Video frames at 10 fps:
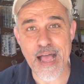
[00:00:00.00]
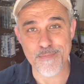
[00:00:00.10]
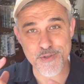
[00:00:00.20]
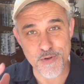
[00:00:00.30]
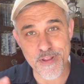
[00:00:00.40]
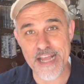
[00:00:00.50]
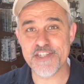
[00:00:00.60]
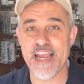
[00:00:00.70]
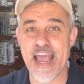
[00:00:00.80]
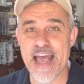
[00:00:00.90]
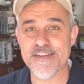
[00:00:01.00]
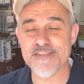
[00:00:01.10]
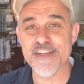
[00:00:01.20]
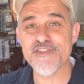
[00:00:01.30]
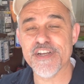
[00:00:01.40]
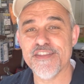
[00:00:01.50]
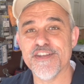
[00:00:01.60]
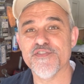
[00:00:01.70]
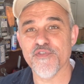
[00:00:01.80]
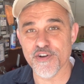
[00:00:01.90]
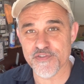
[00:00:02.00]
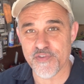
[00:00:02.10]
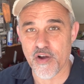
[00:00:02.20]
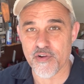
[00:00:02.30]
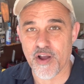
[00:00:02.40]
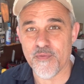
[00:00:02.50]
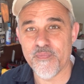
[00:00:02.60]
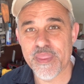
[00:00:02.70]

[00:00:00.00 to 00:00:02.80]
I'm so glad you asked. Let's look at this first photo.